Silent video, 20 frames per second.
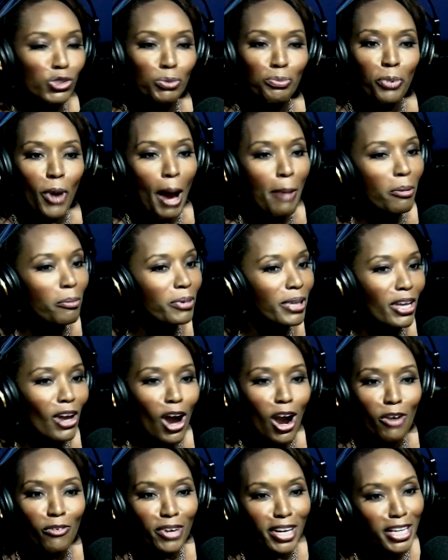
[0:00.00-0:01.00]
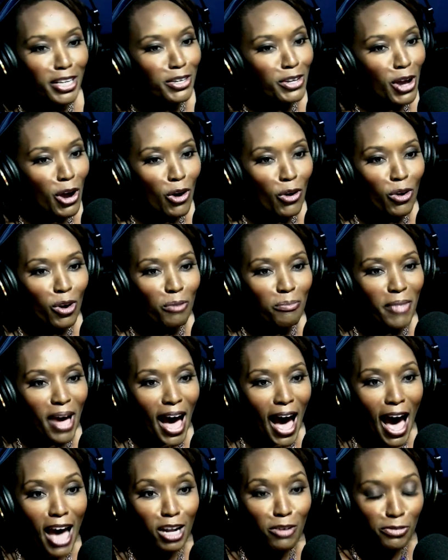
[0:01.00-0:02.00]
You probably already know him,
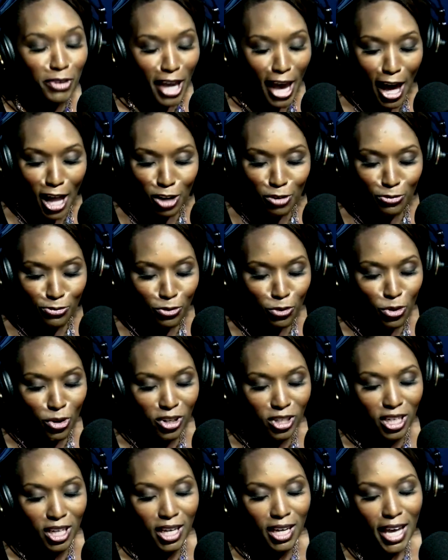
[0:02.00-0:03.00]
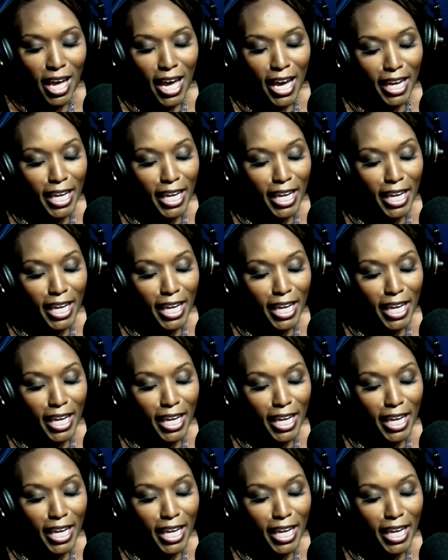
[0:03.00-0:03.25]
out of California.